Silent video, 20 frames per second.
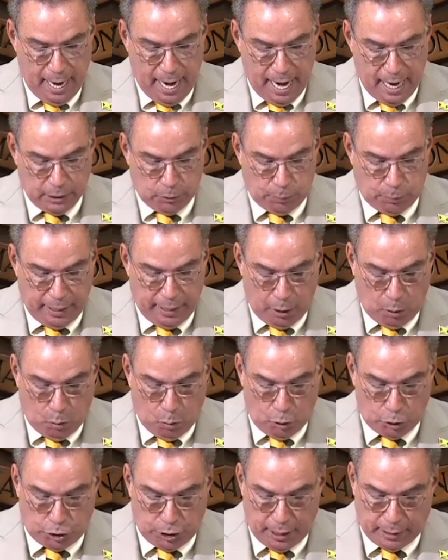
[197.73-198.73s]
As we
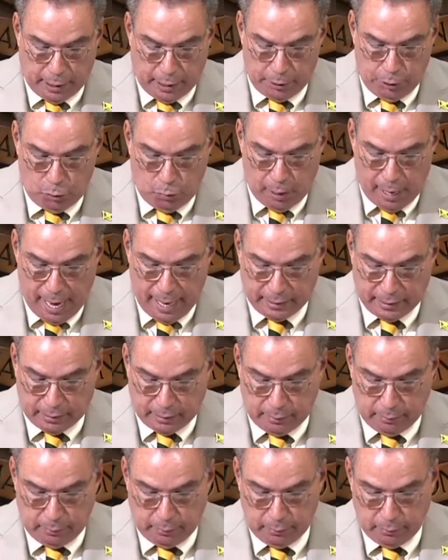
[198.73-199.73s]
negotiate a new
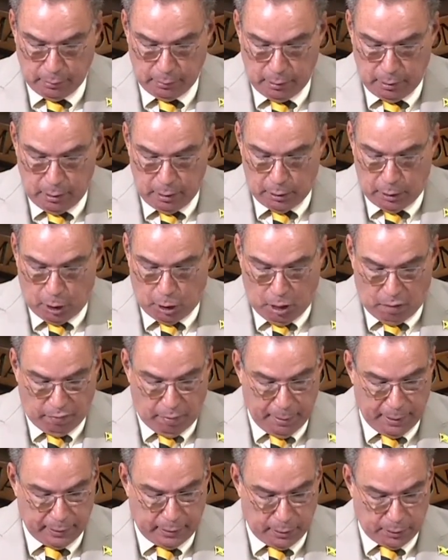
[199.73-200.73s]
license, the
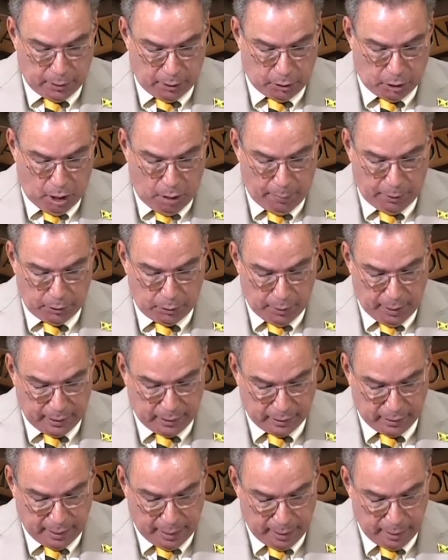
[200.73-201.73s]
government is determined to
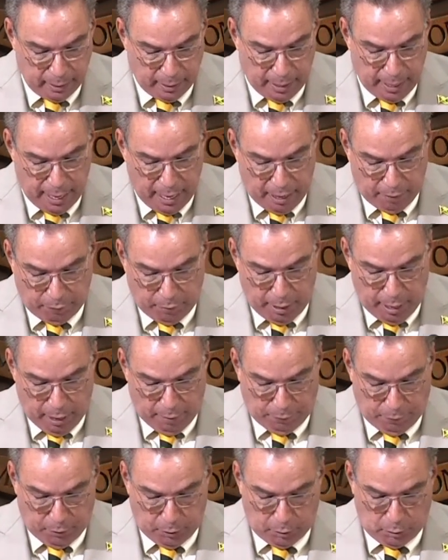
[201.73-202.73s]
extend every
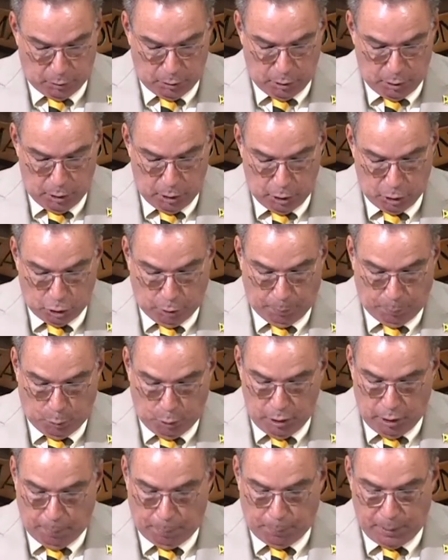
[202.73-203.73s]
effort to
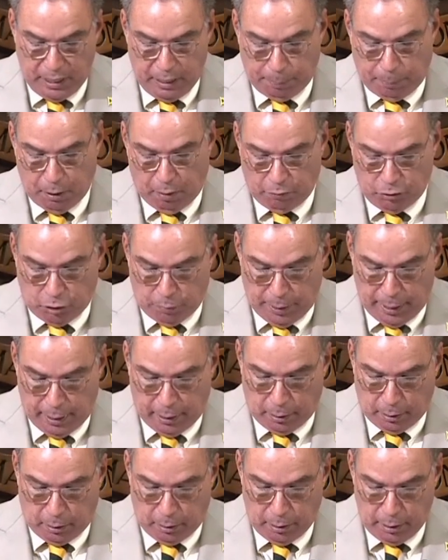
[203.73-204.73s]
put the people of
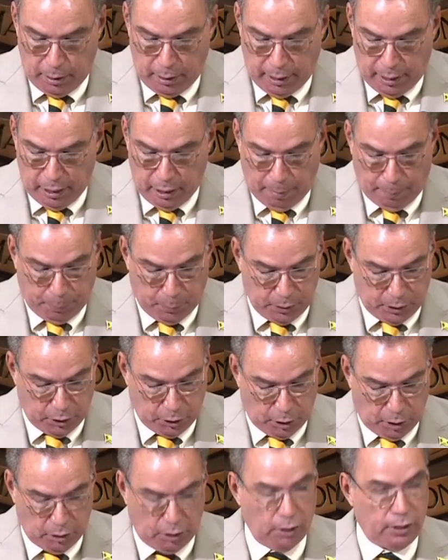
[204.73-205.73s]
Jamaica in a
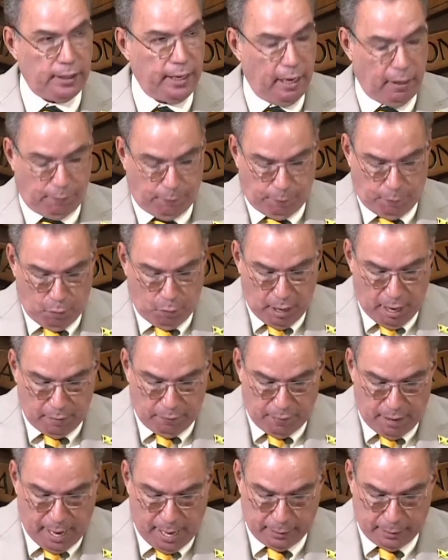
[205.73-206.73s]
position to take full
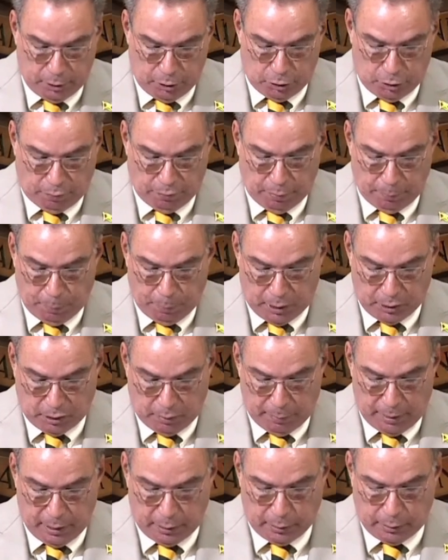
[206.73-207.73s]
advantage of the
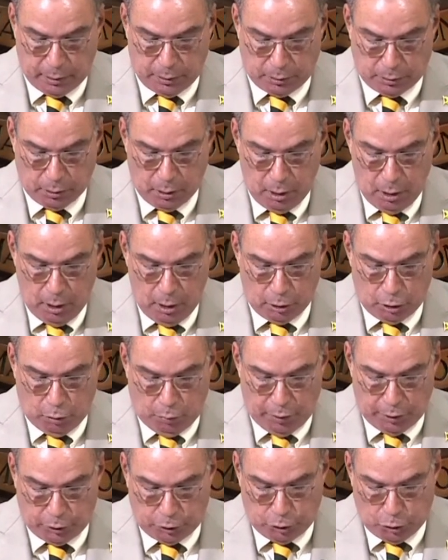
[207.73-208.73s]
possibilities
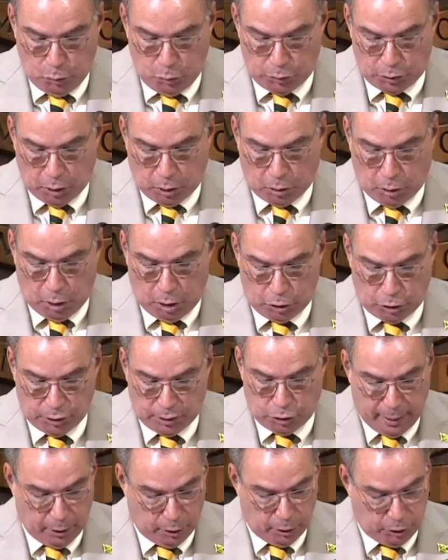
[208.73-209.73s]
to reduce the
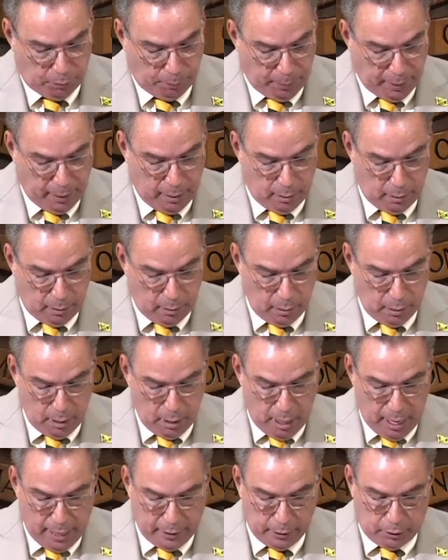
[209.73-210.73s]
country's energy bill
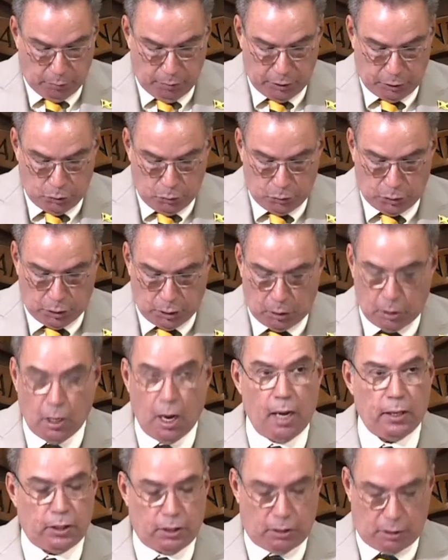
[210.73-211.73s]
and to reduce the
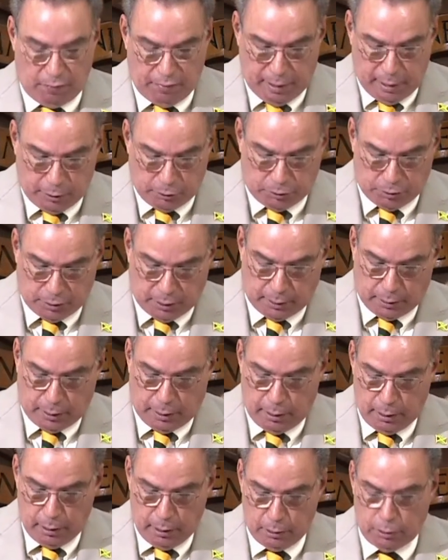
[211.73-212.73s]
cost of
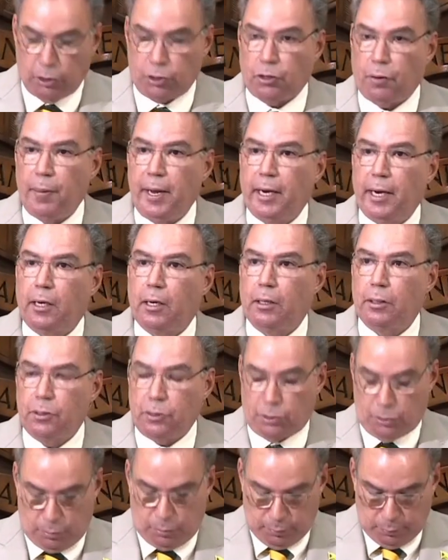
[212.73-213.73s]
electricity to
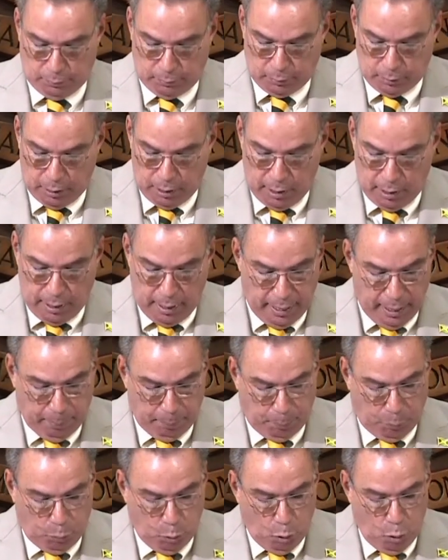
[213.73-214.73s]
Jamaicans.
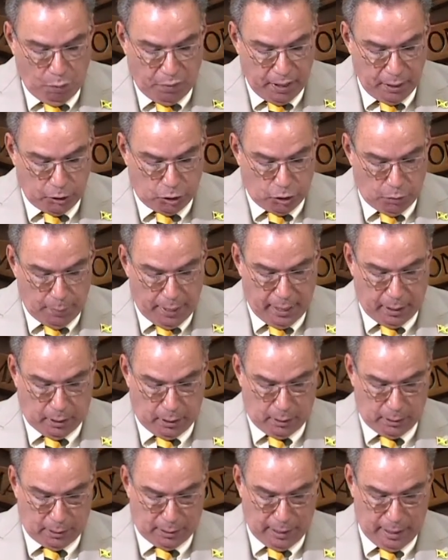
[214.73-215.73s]
Improving
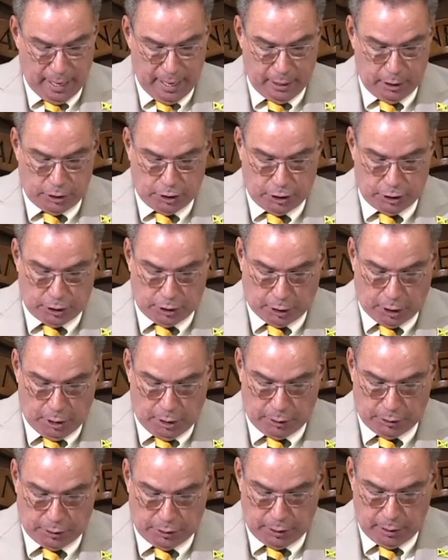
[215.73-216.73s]
Jamaica's energy
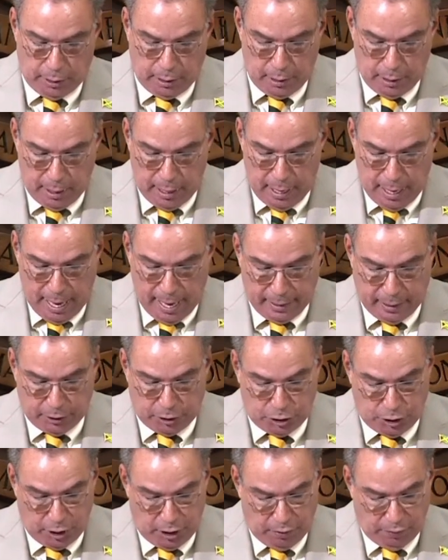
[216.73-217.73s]
security and
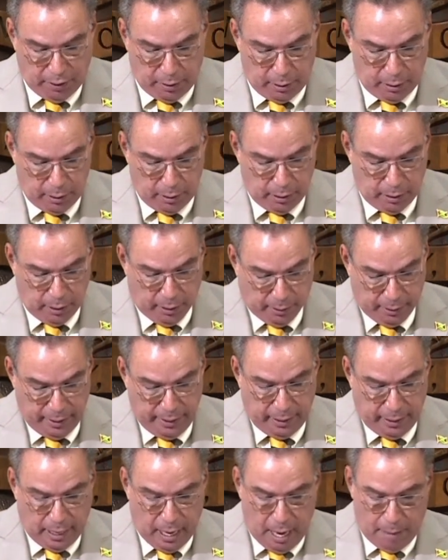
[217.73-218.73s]
achieving
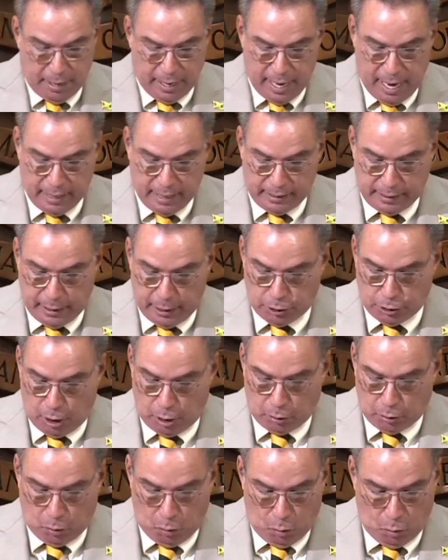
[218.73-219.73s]

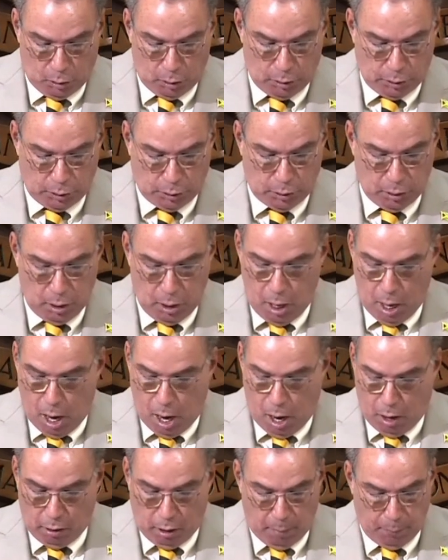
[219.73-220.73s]
decarbonization goals
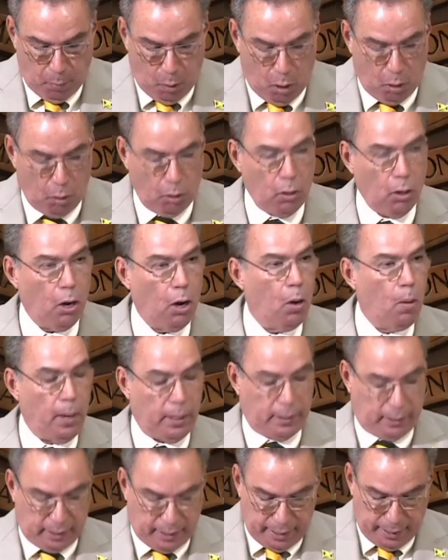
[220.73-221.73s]
are among
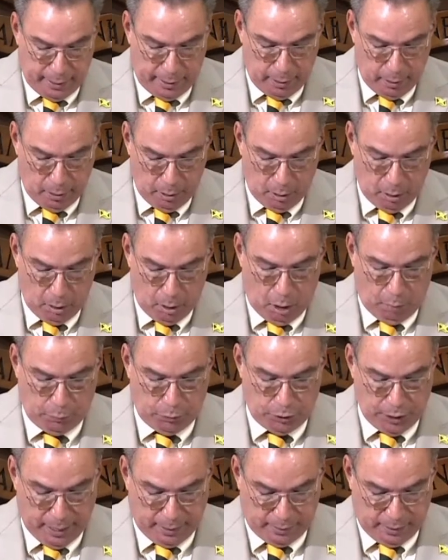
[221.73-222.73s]
our key
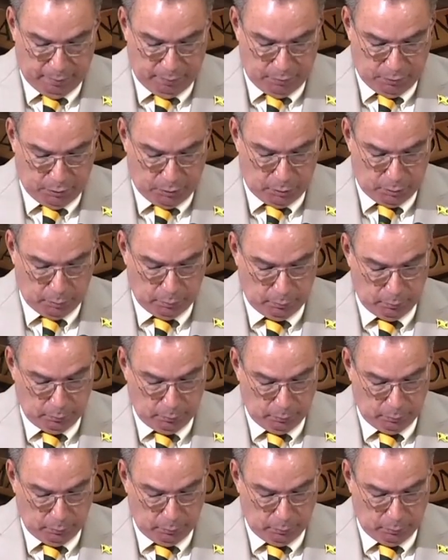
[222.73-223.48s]
objectives.